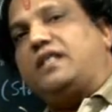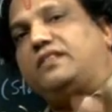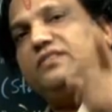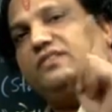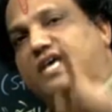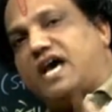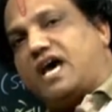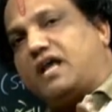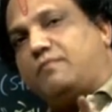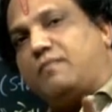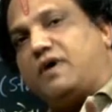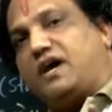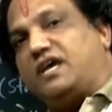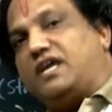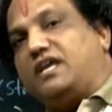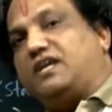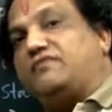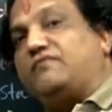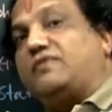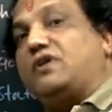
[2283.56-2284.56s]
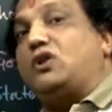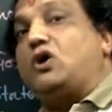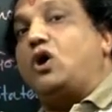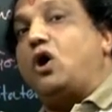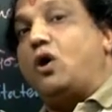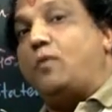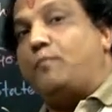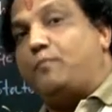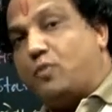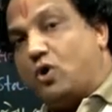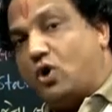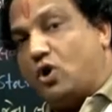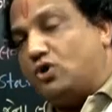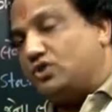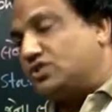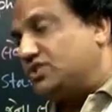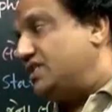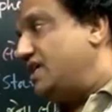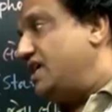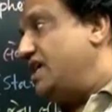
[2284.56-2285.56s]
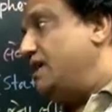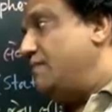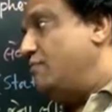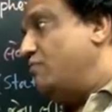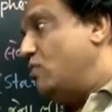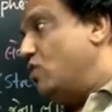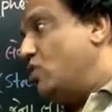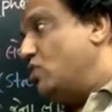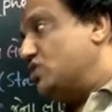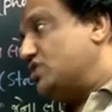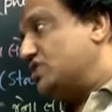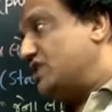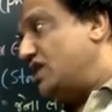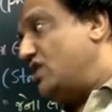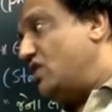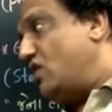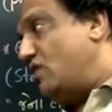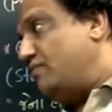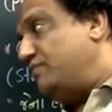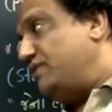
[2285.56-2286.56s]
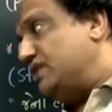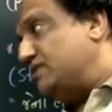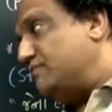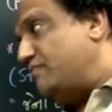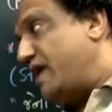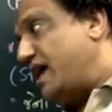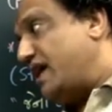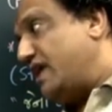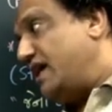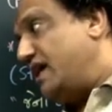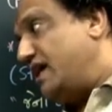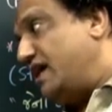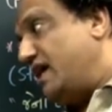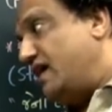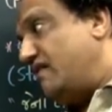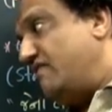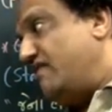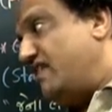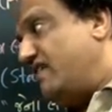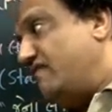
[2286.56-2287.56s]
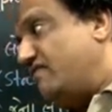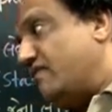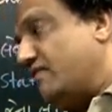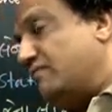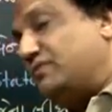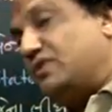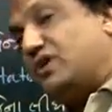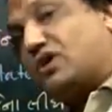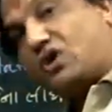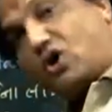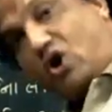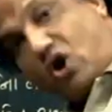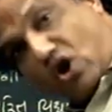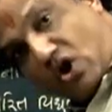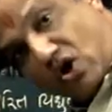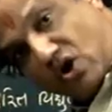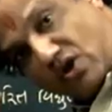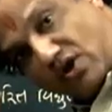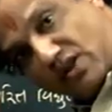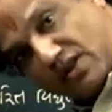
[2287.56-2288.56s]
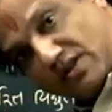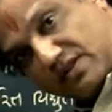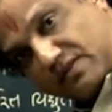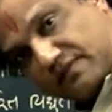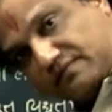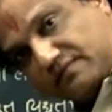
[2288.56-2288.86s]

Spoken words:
and thereby it will oppose the motion of this magnet away from the coil.